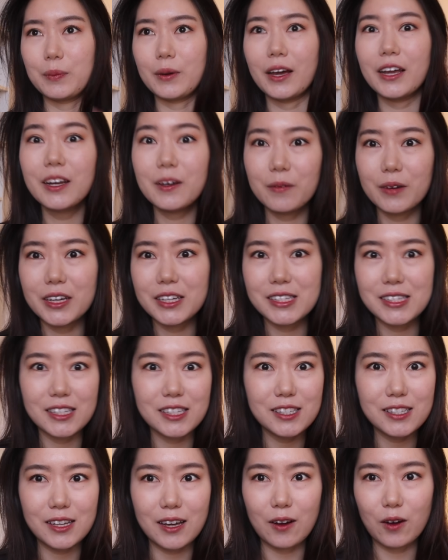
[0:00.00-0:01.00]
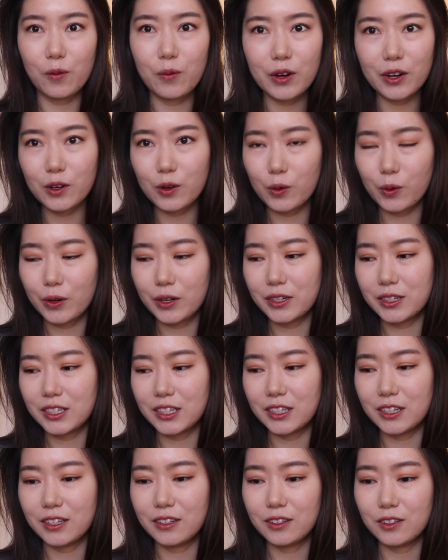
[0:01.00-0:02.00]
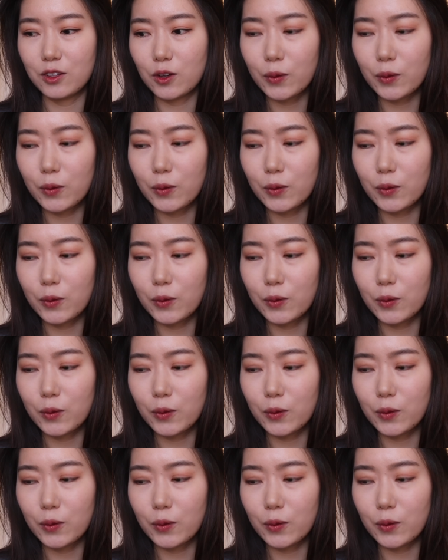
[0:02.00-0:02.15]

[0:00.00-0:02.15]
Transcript: But anyway, since we're in quarantine,